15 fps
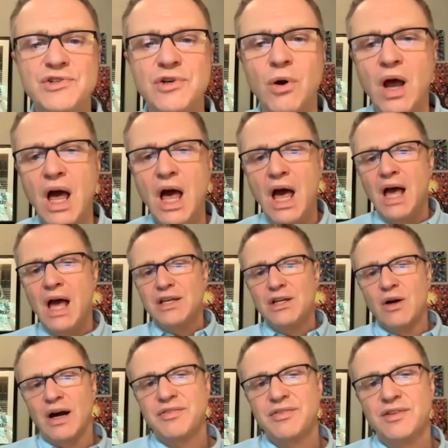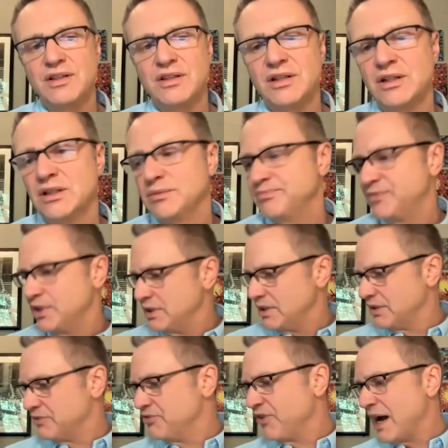So, I think the
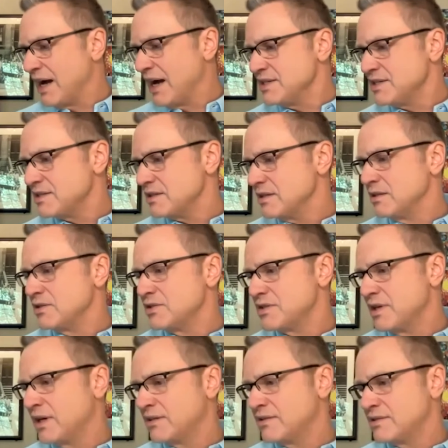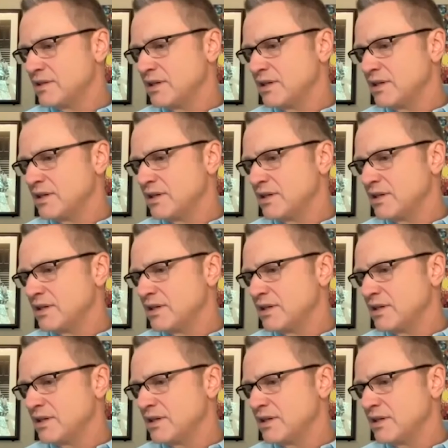advice is that,